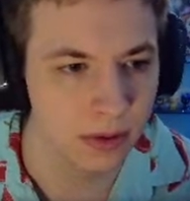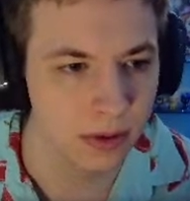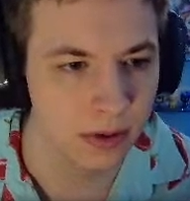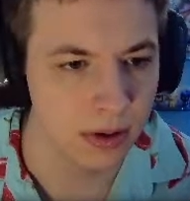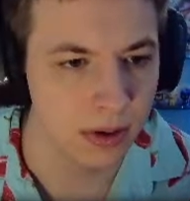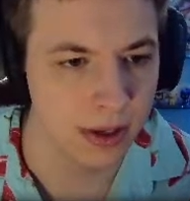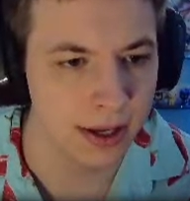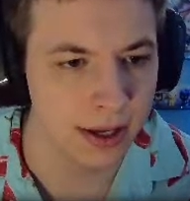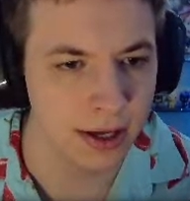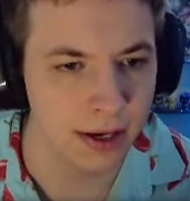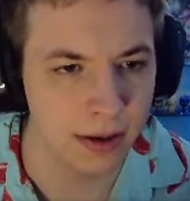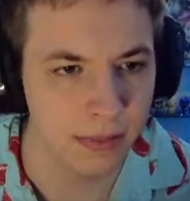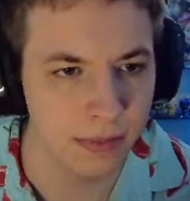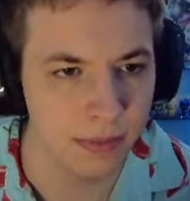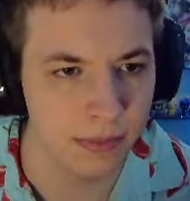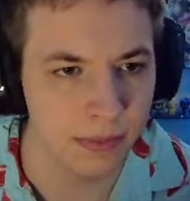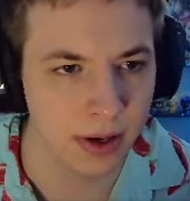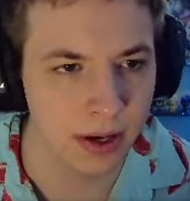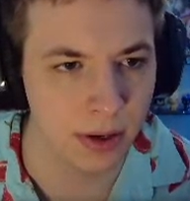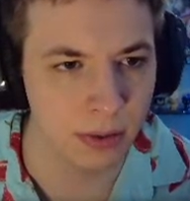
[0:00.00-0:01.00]

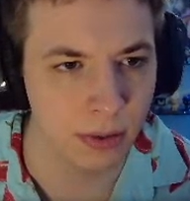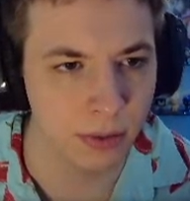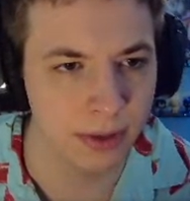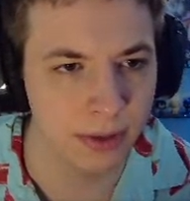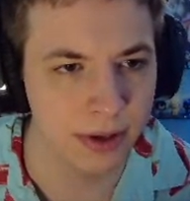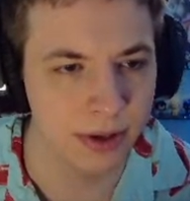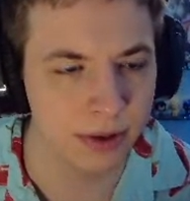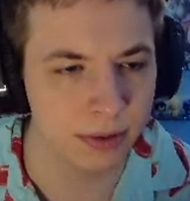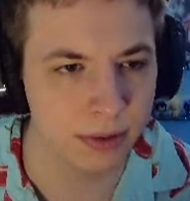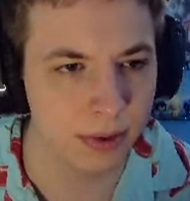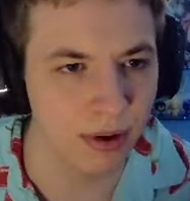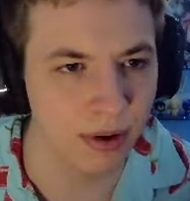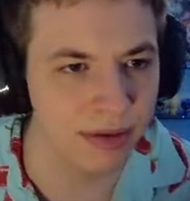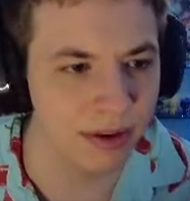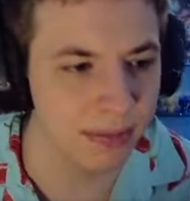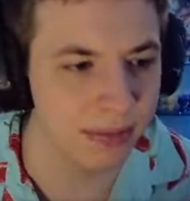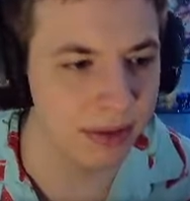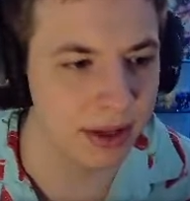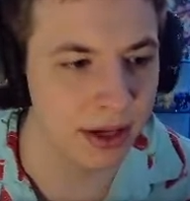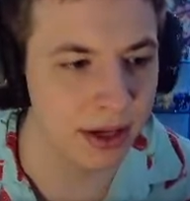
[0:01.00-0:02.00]
Um, I don't know, we'll build a grove
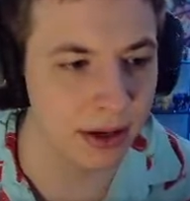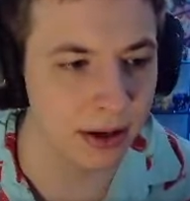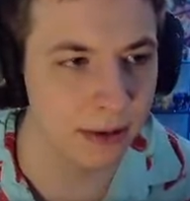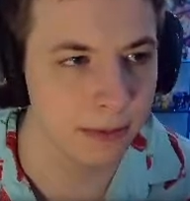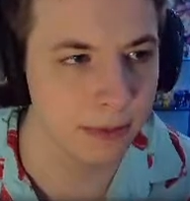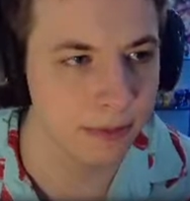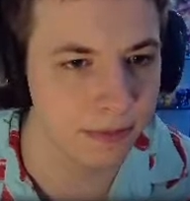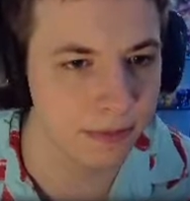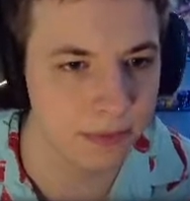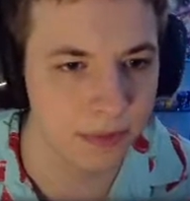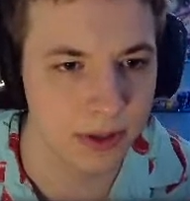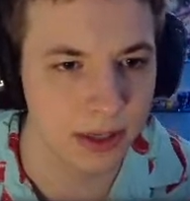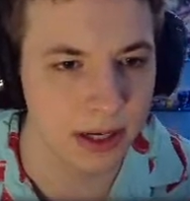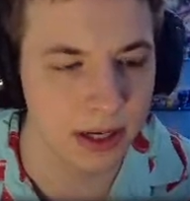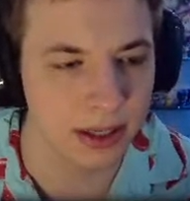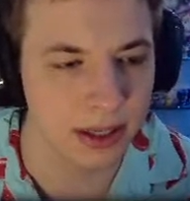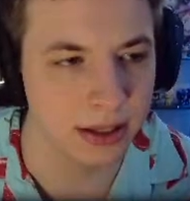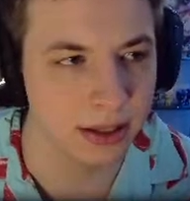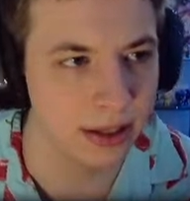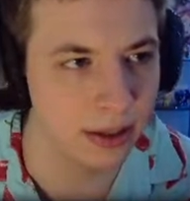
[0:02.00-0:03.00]
up there, get
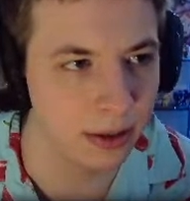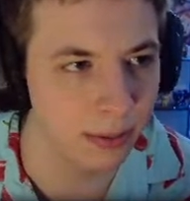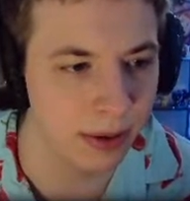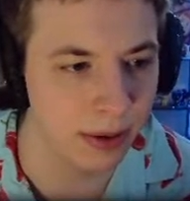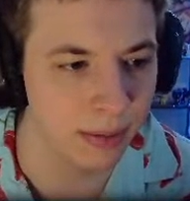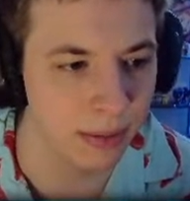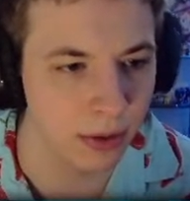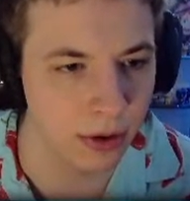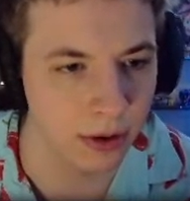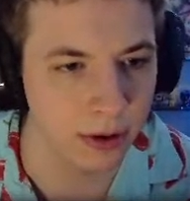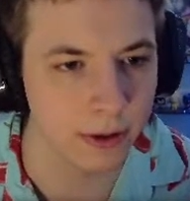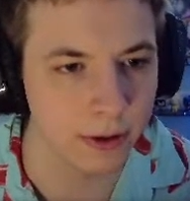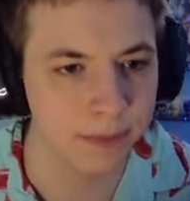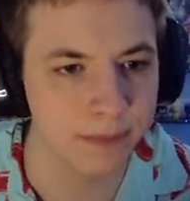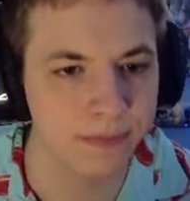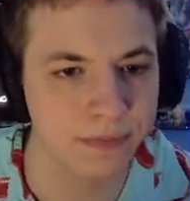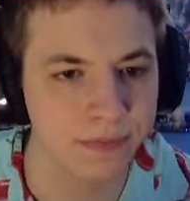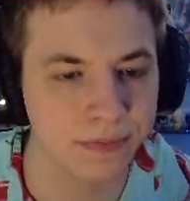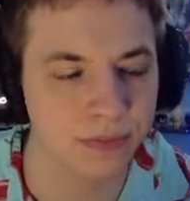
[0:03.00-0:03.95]
a little bit more